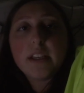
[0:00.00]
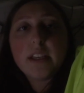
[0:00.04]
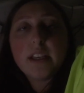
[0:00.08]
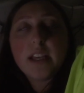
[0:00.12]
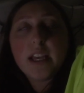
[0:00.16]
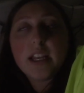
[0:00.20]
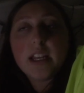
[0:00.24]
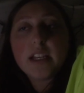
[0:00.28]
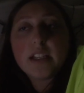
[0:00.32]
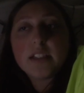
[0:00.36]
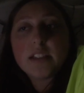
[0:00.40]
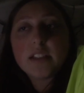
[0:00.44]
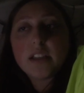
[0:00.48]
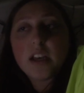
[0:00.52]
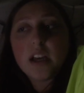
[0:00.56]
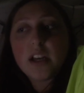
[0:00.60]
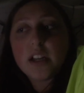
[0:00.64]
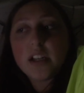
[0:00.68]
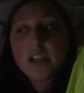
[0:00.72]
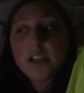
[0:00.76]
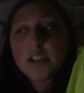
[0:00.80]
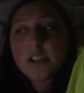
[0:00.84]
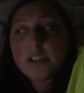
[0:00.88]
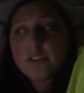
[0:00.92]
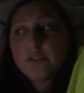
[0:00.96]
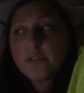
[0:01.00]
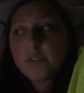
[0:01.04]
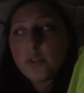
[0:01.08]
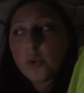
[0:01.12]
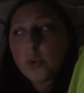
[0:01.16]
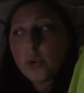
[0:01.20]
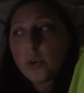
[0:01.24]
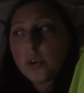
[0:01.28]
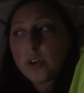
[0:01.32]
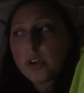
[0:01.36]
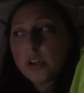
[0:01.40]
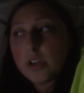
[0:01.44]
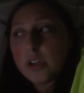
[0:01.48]
Get excited
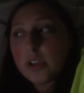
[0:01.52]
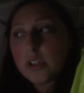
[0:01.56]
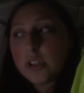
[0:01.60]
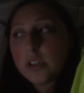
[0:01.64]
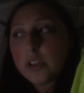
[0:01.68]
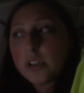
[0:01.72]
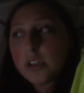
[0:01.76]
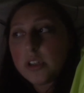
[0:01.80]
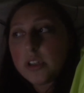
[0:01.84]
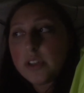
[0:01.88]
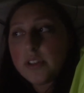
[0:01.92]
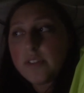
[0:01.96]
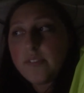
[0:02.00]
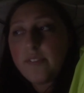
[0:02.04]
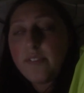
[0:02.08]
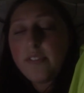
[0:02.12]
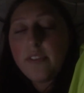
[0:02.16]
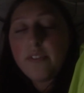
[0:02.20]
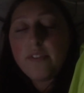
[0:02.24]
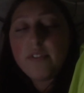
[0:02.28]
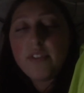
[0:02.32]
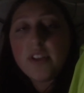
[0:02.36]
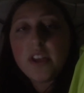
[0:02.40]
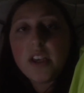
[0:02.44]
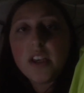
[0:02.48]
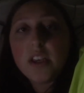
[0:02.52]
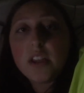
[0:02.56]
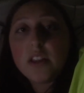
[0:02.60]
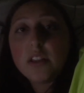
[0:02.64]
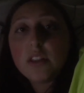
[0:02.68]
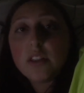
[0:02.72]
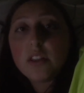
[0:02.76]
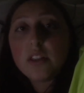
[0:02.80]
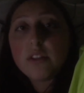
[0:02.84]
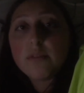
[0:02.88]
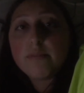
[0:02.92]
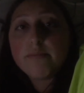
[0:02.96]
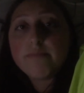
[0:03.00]
for the 15th,
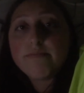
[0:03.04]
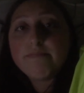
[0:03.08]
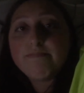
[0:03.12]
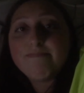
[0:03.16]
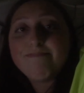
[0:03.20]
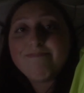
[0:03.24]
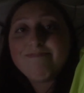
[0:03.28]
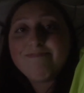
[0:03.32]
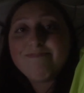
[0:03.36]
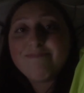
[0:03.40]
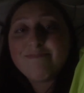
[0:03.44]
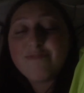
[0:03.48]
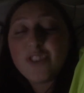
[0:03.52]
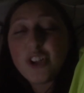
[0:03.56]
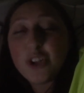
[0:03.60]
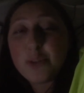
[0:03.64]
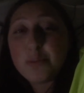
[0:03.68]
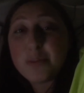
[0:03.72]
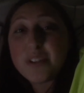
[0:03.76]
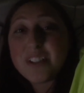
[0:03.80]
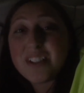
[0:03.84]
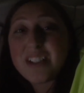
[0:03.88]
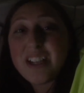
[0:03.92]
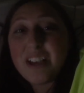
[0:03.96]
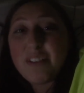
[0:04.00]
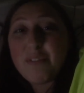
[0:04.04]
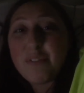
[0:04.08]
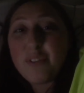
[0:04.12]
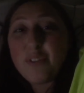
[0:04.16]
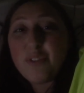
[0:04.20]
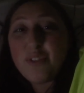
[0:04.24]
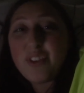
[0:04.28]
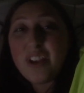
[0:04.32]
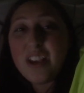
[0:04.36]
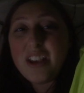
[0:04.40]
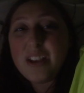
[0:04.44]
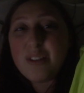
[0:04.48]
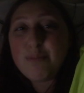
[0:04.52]
Vlogmas Day
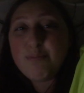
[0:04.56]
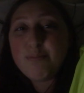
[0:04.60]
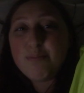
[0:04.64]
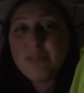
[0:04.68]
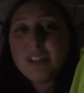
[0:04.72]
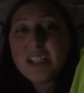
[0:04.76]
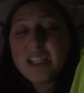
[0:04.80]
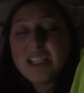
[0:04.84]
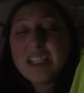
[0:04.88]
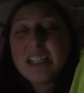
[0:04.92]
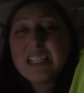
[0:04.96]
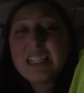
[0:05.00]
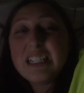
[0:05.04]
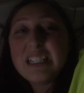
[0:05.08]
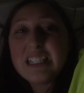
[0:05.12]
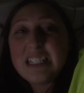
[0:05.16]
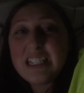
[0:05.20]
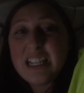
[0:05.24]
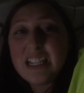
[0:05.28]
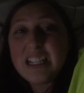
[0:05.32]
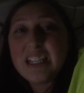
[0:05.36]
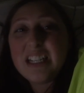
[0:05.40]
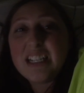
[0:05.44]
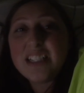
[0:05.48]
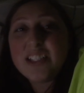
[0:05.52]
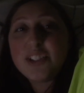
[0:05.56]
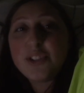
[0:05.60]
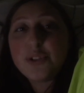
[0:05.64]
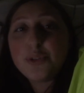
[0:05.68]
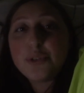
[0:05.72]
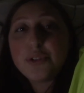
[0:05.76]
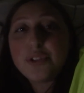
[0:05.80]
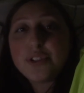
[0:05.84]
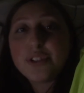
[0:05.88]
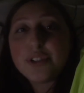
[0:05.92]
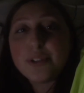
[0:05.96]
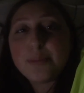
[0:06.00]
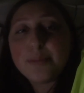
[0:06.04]
15, 10 days till
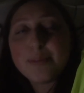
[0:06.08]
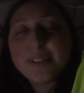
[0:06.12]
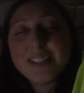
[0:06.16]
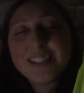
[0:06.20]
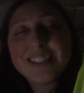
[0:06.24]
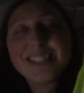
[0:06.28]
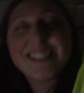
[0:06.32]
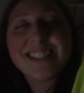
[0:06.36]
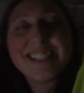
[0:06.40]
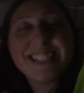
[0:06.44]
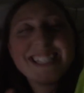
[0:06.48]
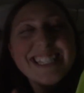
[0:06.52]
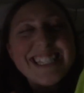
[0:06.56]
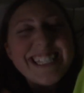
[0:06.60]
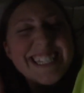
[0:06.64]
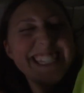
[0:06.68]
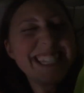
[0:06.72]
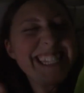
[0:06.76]
Christmas.